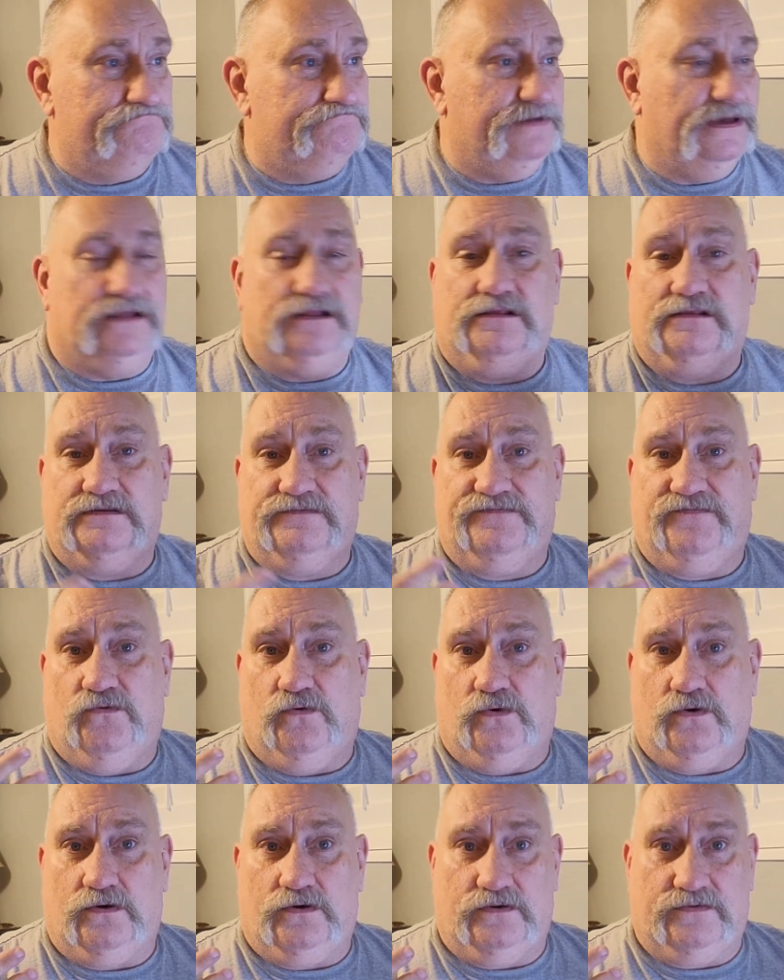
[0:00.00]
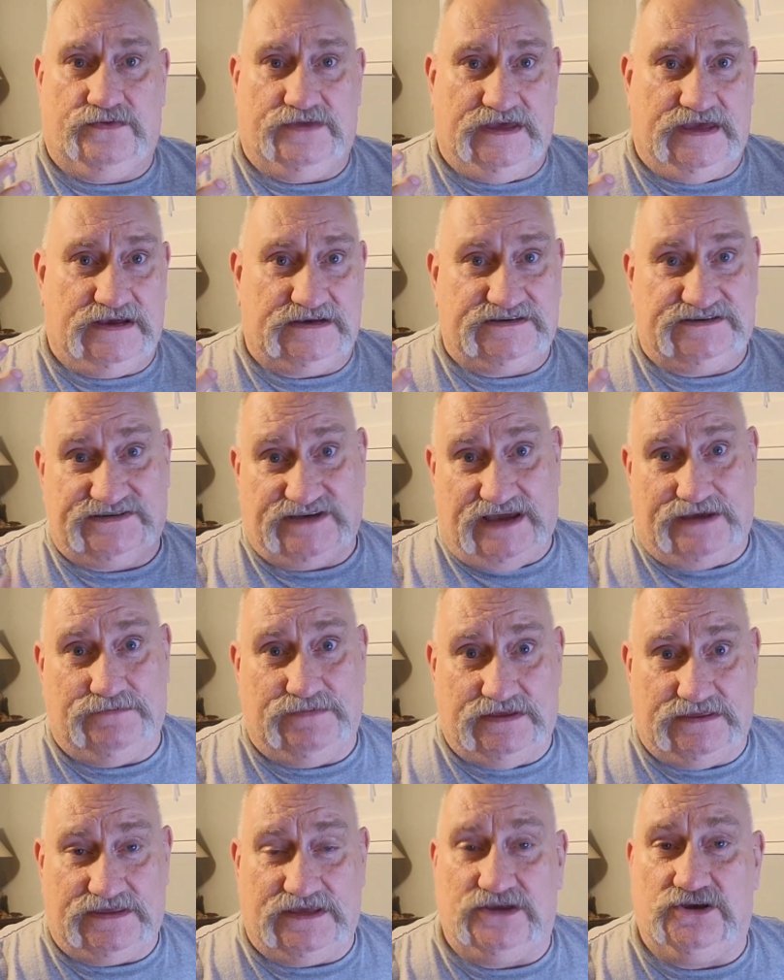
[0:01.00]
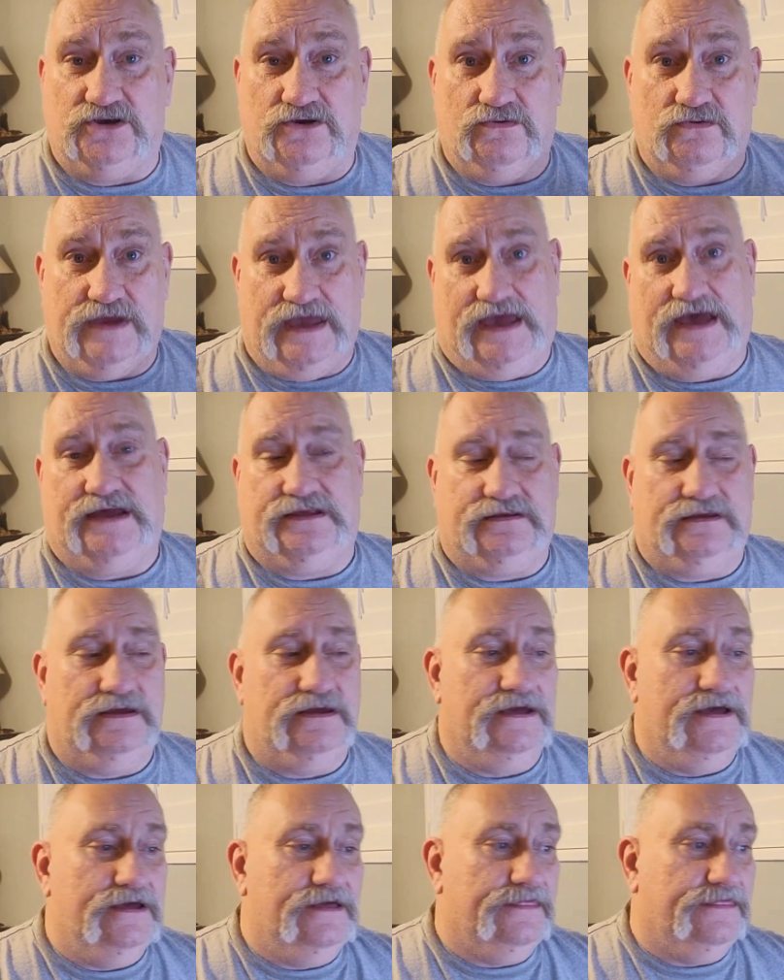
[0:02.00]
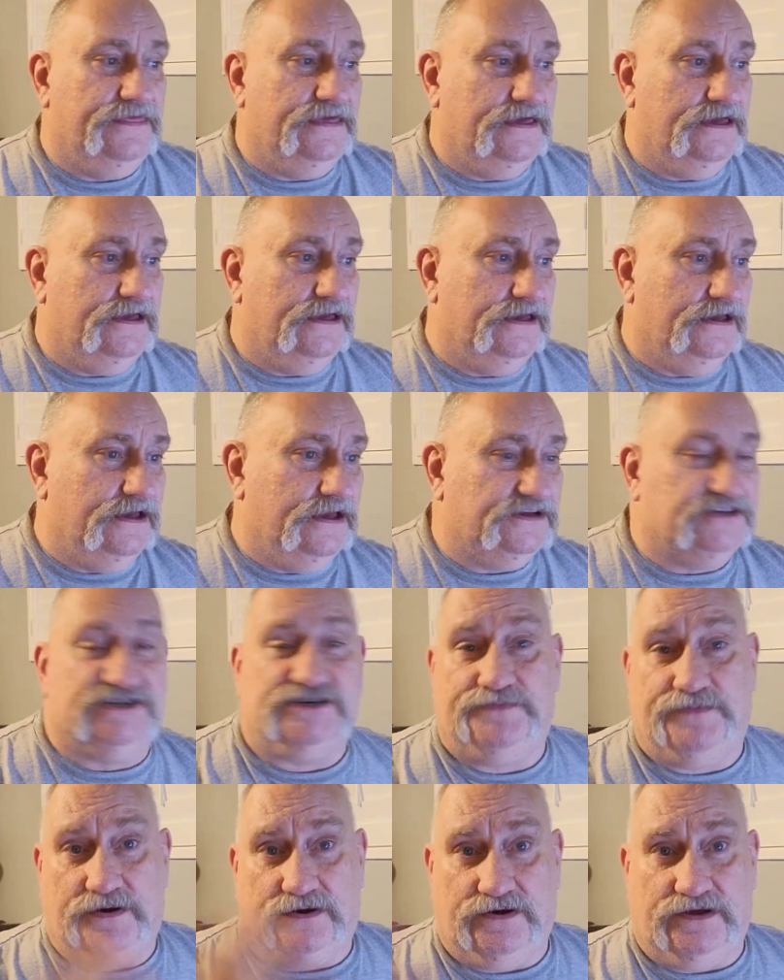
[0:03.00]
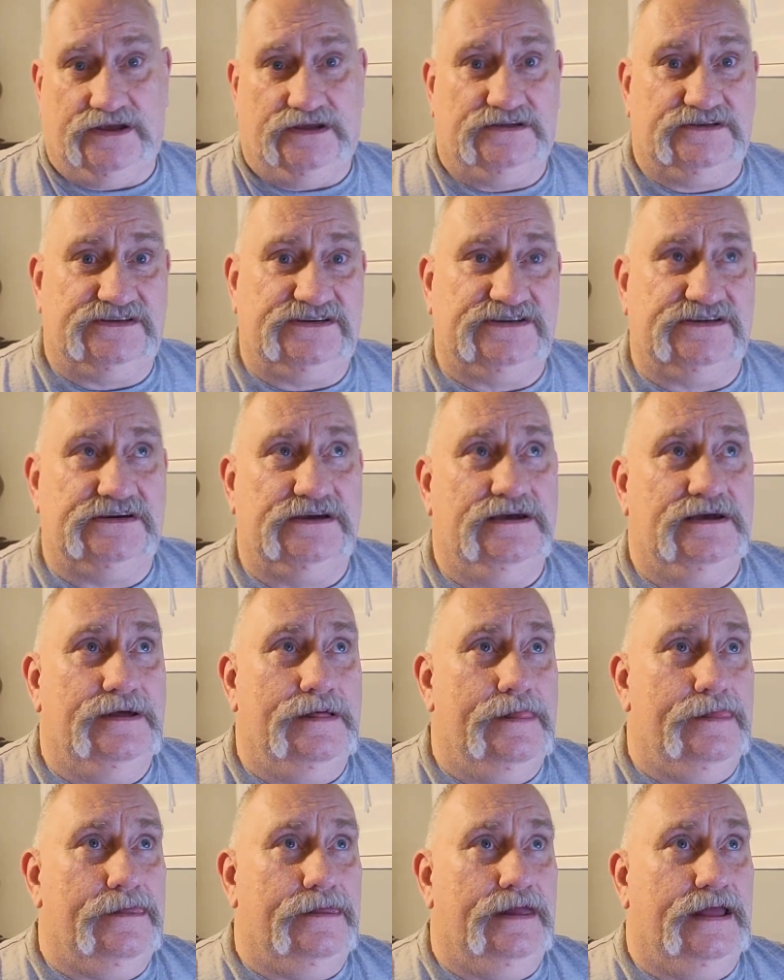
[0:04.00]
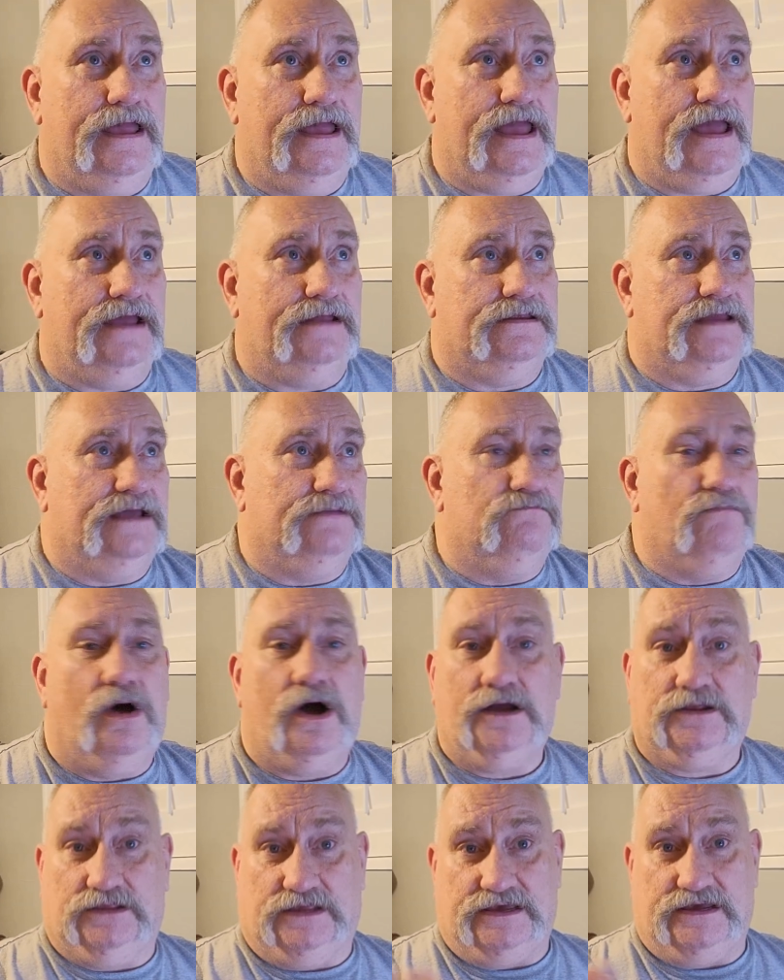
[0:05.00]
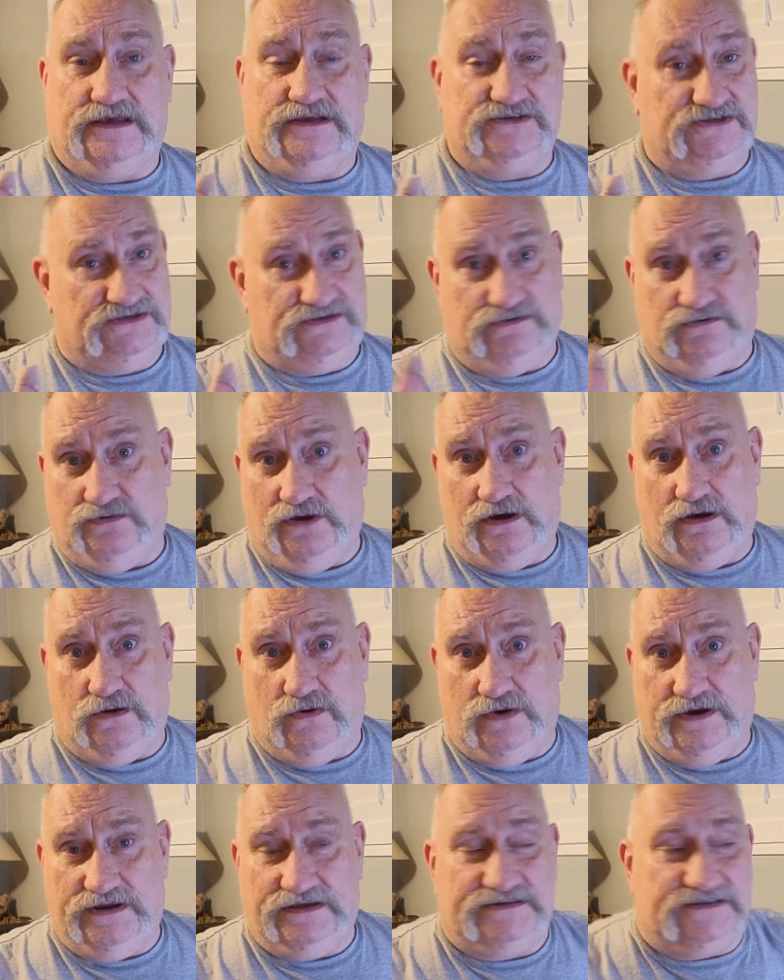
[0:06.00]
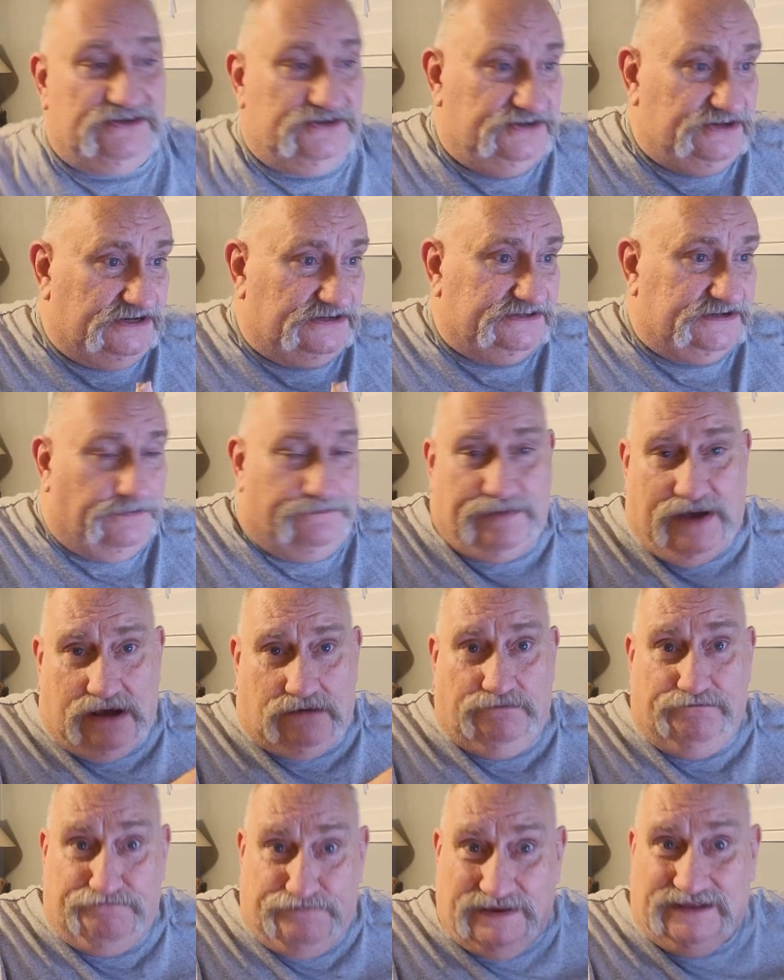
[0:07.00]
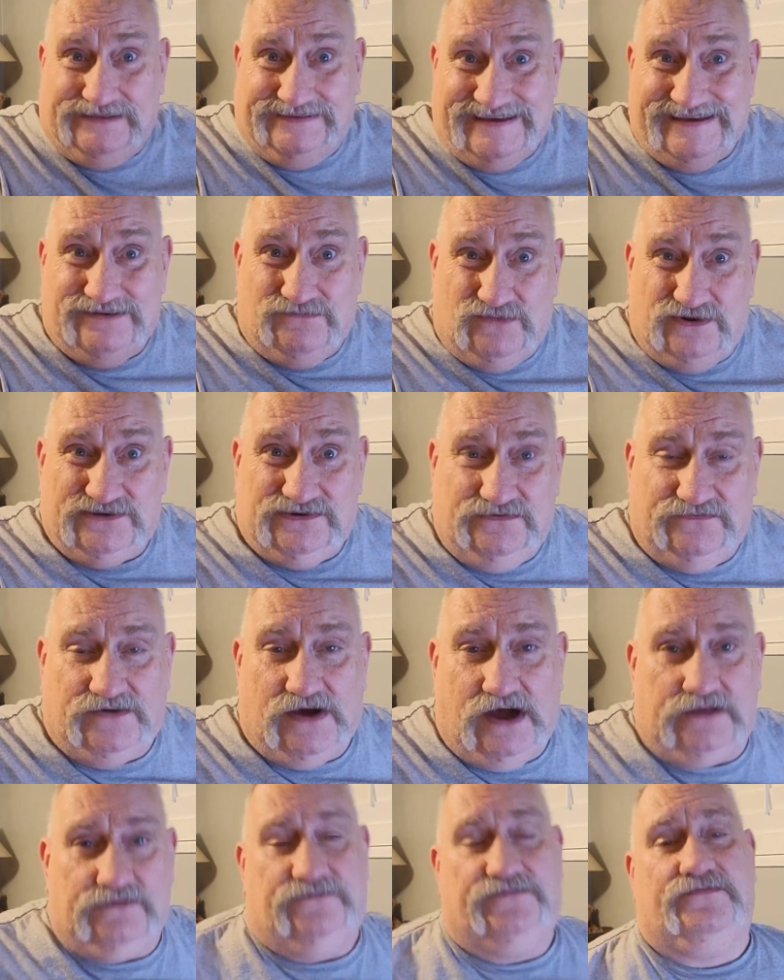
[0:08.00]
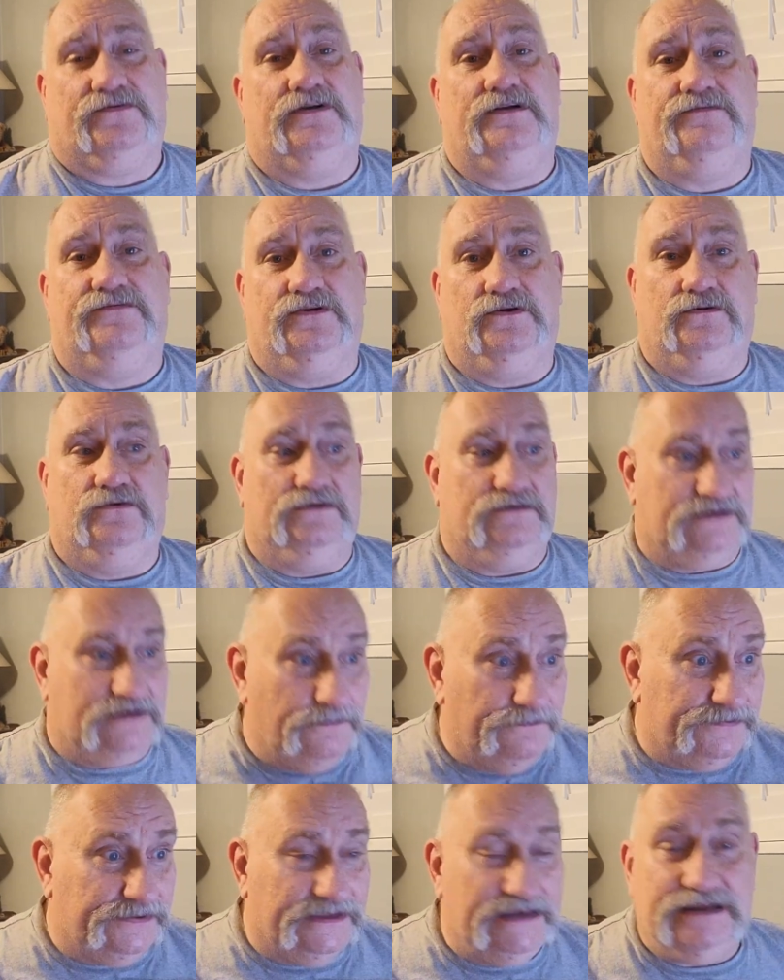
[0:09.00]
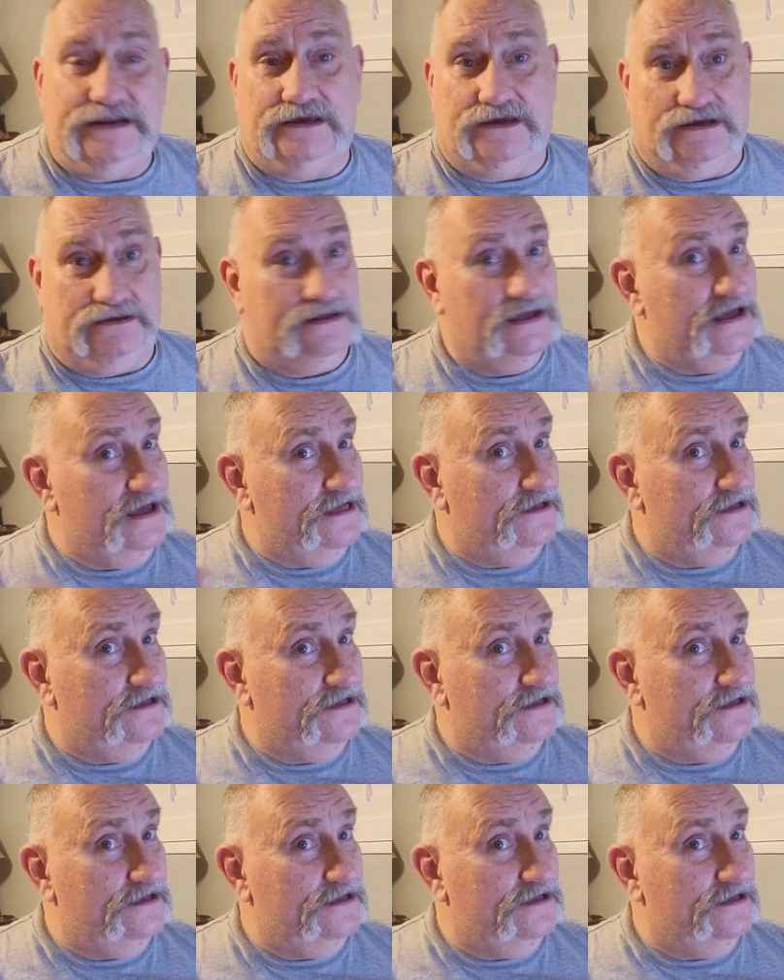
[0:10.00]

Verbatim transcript: build for the excitement that you get, the experience, and, and modeling, as you know, it isn't just about building what you've got in front of you and completing it.